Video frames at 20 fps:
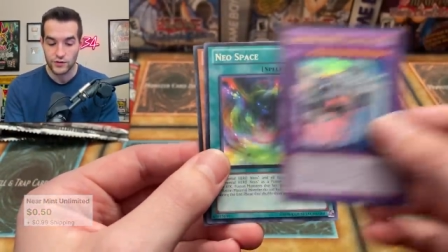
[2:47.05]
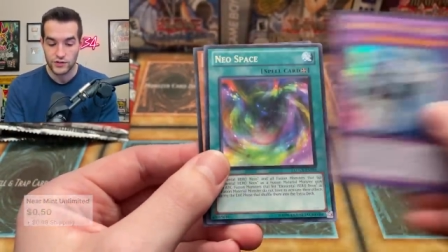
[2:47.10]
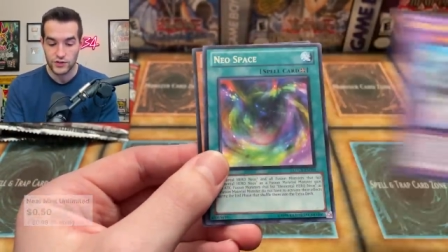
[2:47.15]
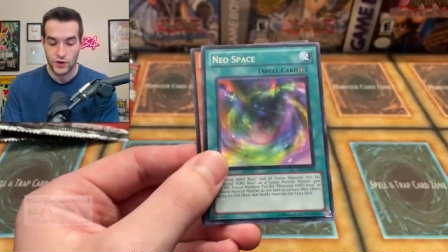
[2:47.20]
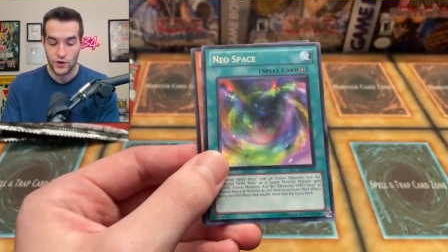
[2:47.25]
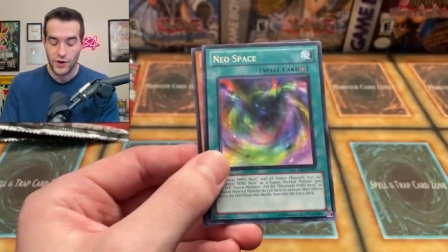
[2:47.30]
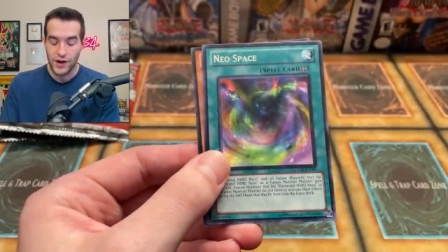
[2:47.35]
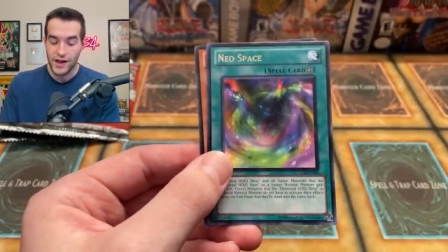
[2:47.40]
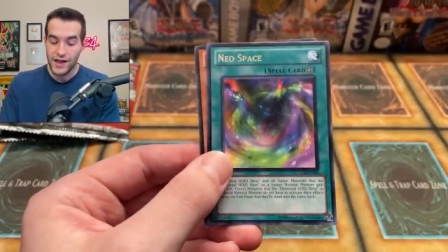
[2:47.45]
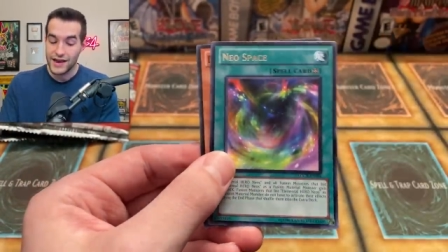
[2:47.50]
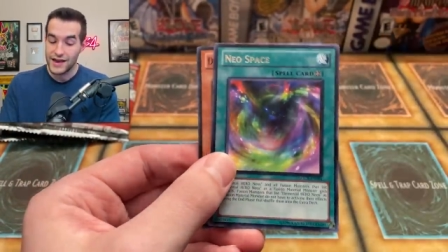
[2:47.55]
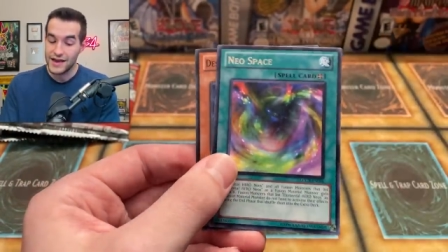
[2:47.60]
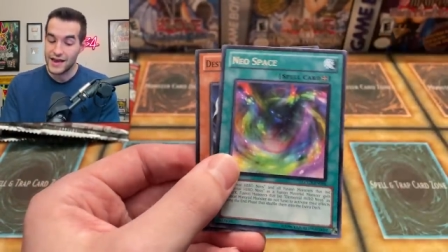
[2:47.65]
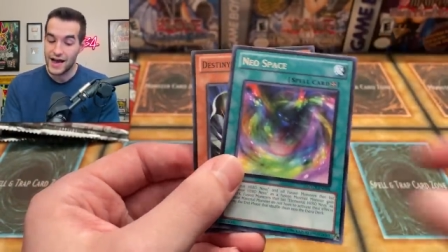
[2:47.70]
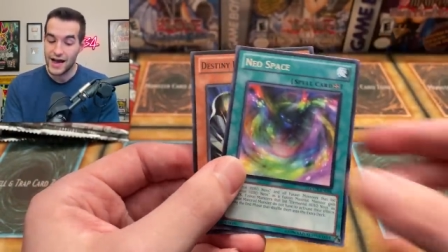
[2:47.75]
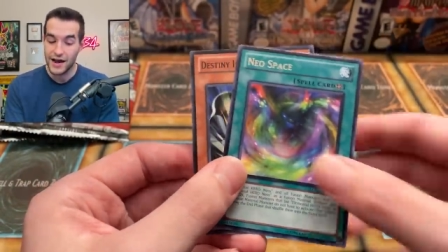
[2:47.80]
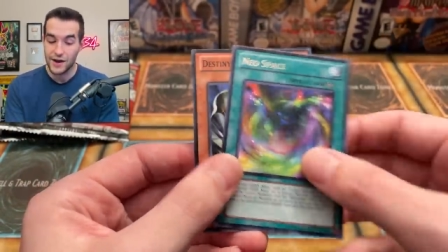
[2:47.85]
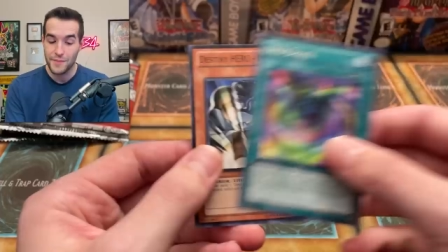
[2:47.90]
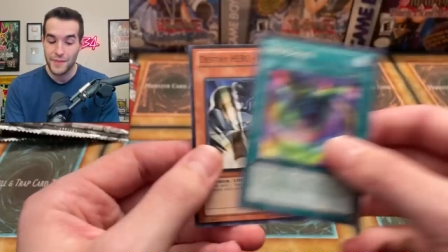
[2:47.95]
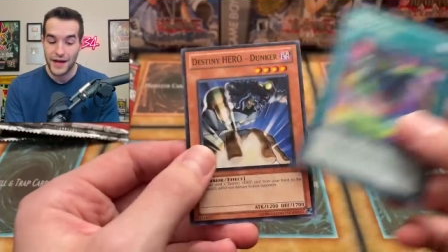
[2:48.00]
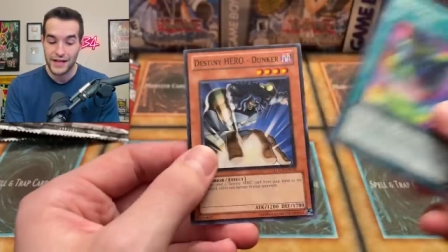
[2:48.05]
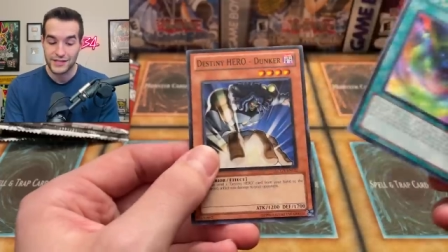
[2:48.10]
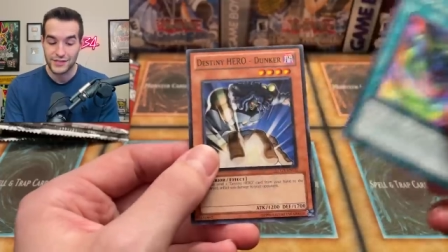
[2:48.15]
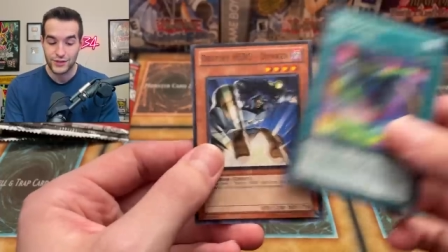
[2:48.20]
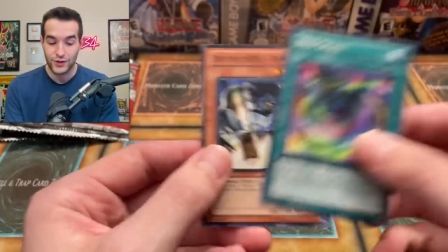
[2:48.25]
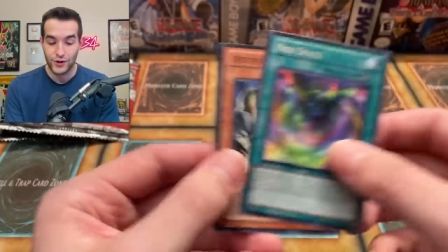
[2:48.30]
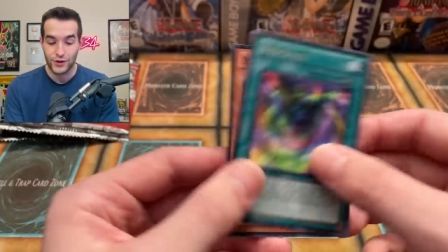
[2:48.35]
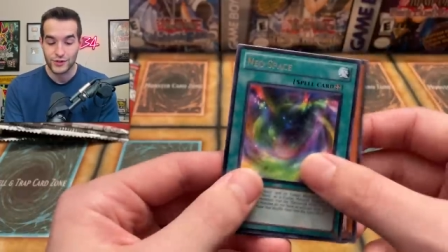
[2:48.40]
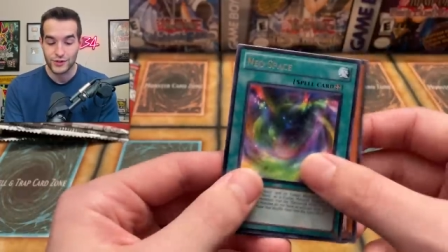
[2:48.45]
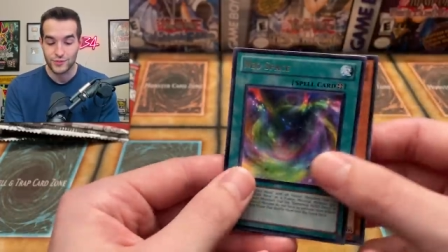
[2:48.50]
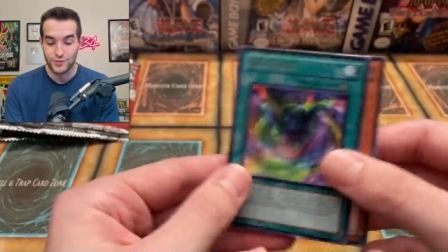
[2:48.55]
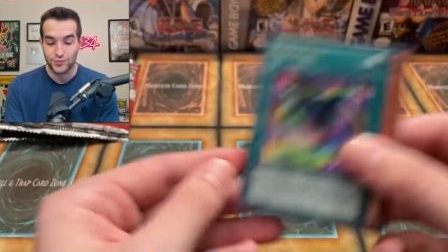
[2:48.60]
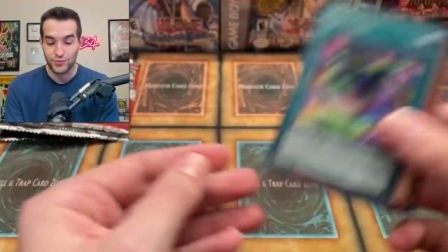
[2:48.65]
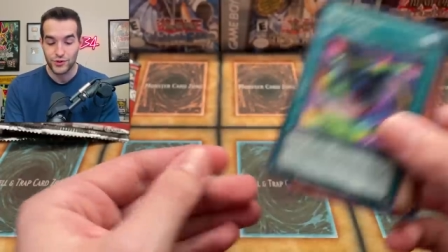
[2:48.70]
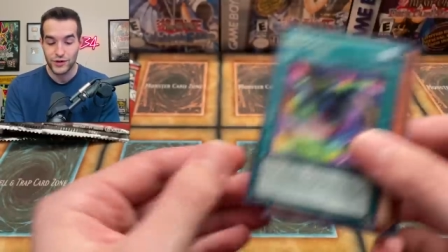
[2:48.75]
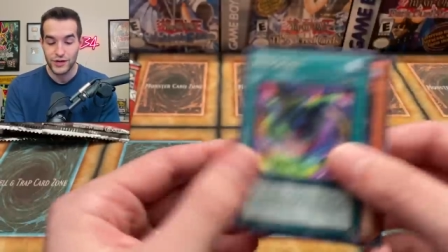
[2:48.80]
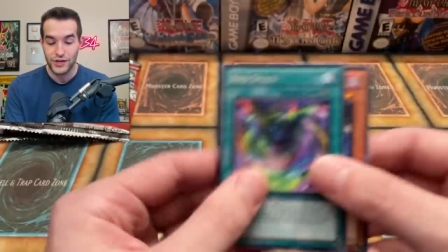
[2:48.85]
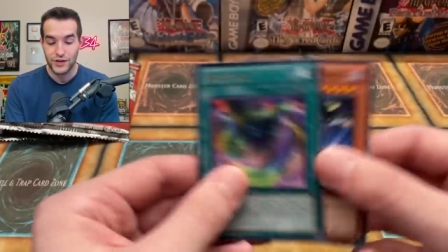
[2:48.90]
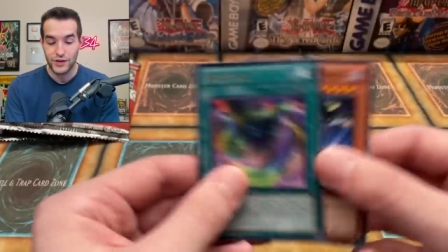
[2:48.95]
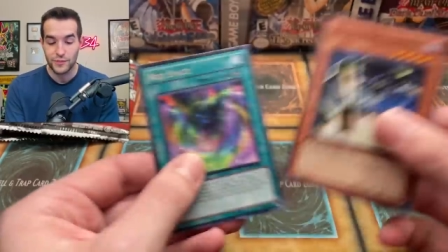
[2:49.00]
So not a bad start, some
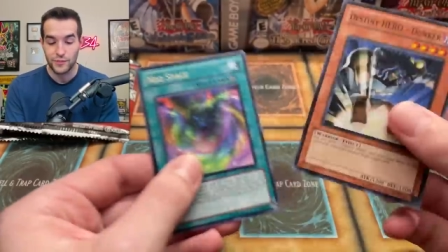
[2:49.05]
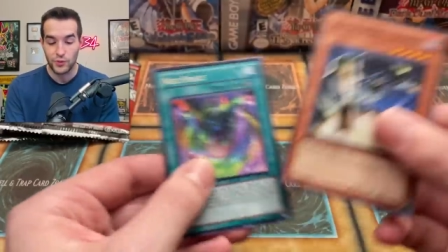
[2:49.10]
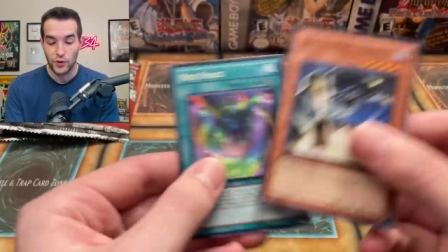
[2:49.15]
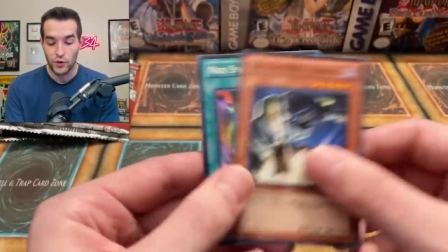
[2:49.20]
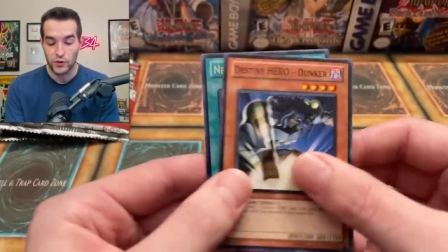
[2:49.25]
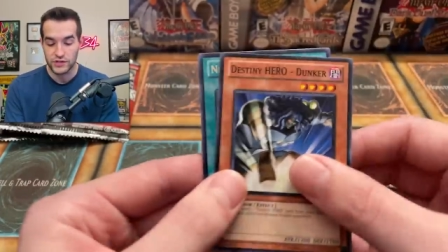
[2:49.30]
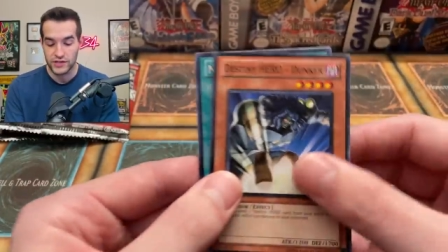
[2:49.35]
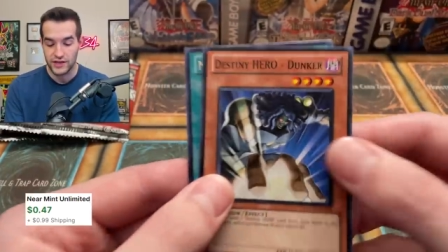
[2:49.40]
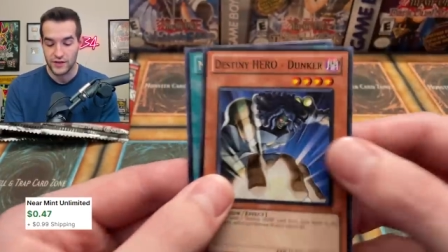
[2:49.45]
pretty good pulls.